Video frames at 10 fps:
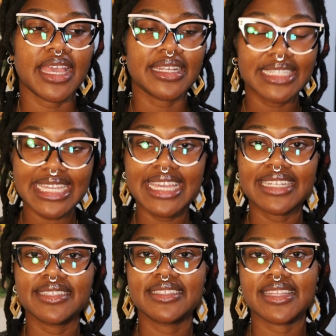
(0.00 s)
And
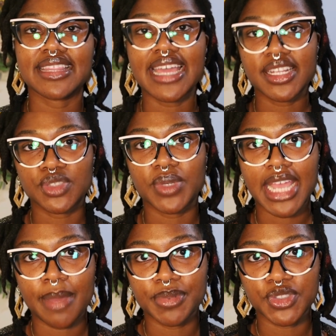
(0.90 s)
again, that is what
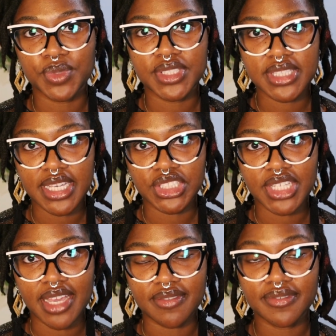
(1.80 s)
happens with
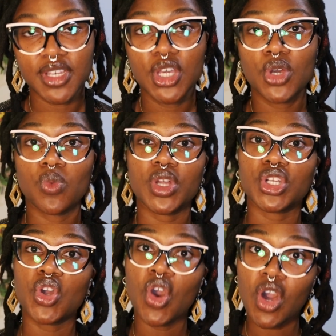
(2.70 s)
CHF.
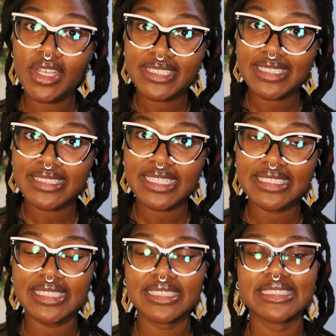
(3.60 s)
What causes
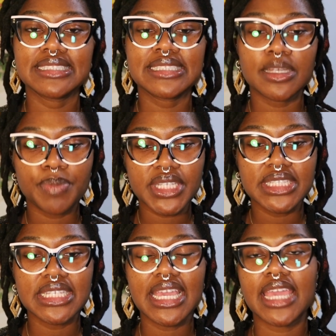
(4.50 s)
it?
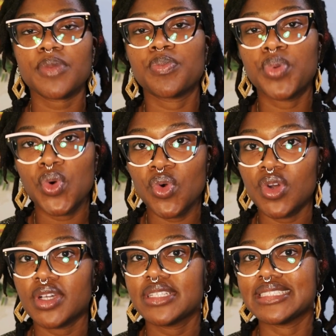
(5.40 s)
Typically a
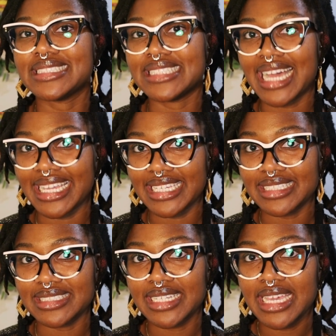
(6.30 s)
poor
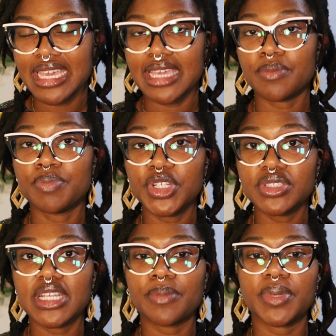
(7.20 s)
diet. A
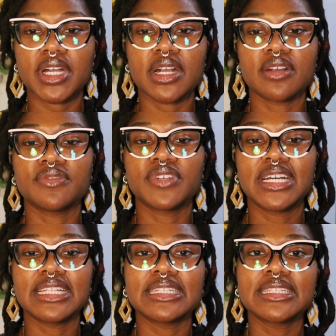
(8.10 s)
buildup of
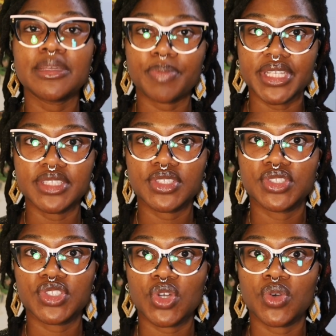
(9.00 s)
lipids.
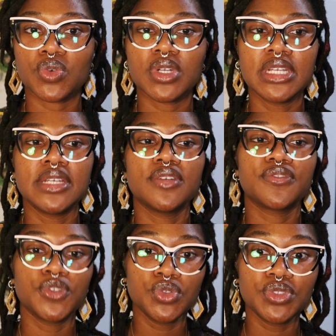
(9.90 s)
So
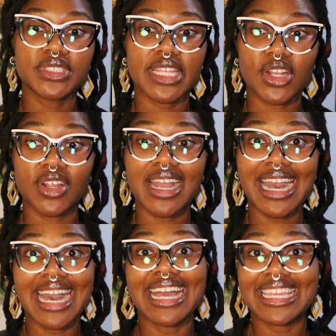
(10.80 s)
foods that are
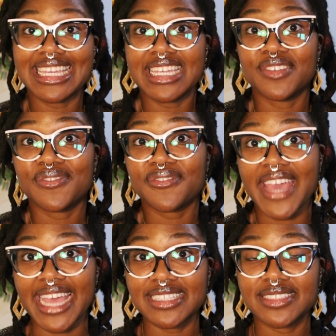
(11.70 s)
high in
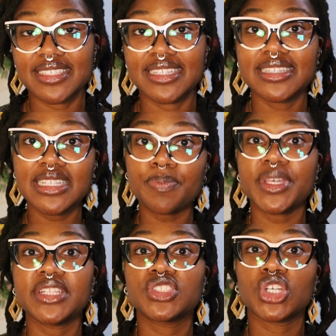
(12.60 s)
fats.
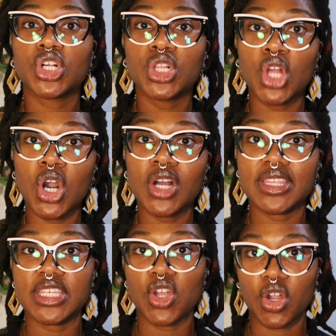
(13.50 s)
Lipids
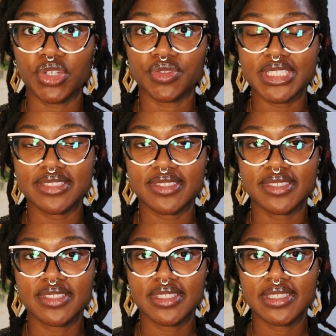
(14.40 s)
clog the
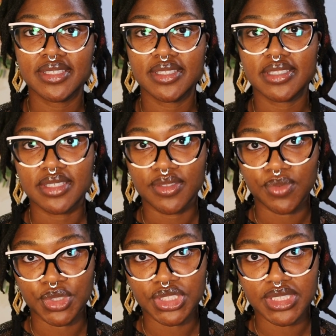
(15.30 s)
arteries,
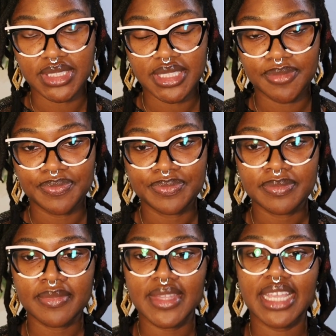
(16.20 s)
unfortunately.
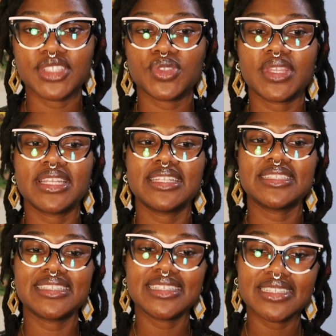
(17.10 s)
And so then
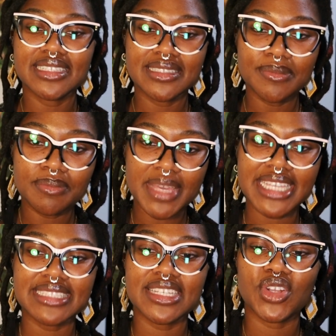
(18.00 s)
it
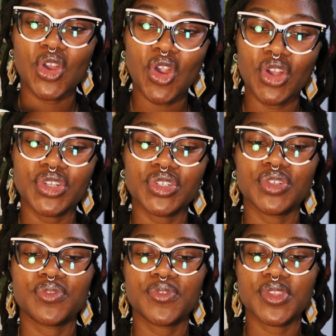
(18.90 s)
makes it
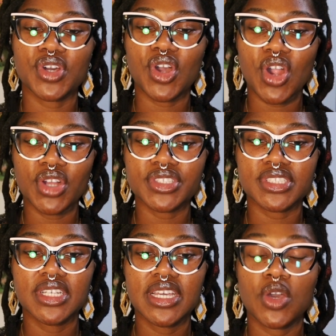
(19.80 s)
harder for the
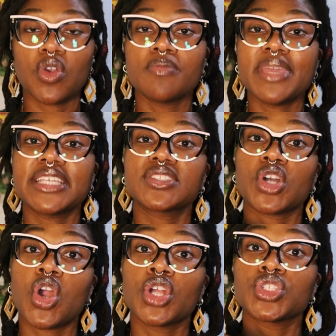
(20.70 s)
heart, or makes
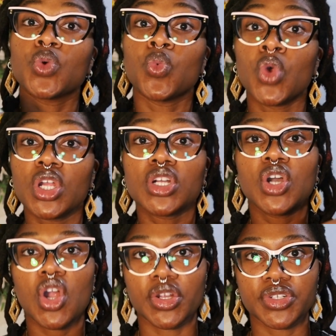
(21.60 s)
the heart
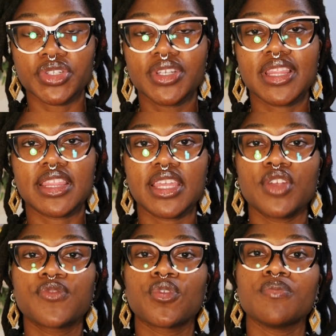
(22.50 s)
work harder,
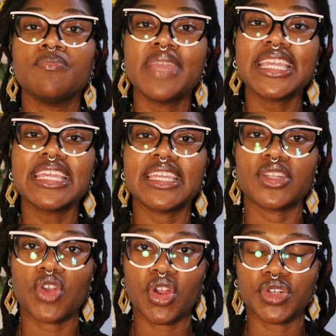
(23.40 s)
therefore making
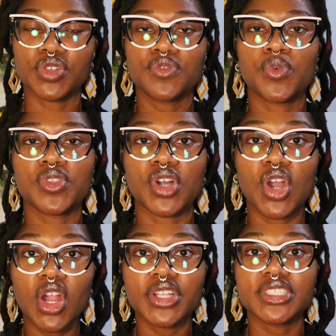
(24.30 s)
it harder for the
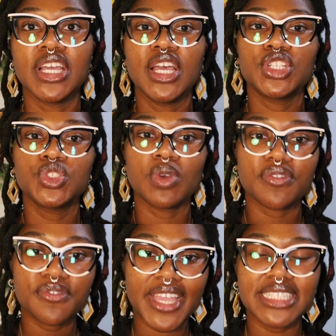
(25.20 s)
heart to
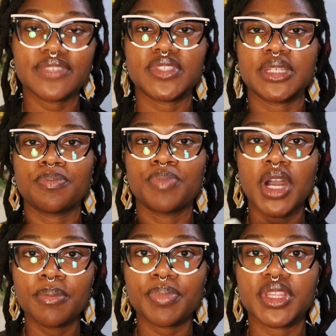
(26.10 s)
effectively
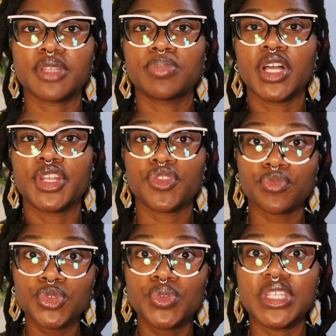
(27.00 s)
pump the blood
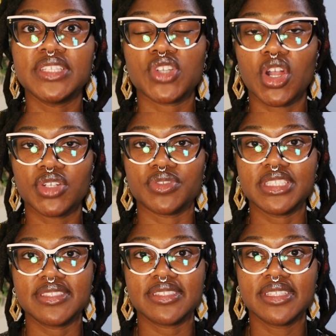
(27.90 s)
through these
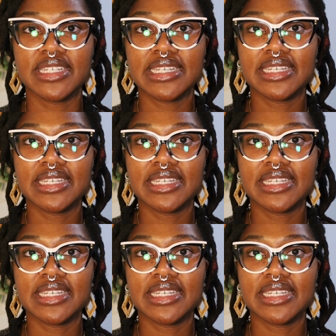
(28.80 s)
arteries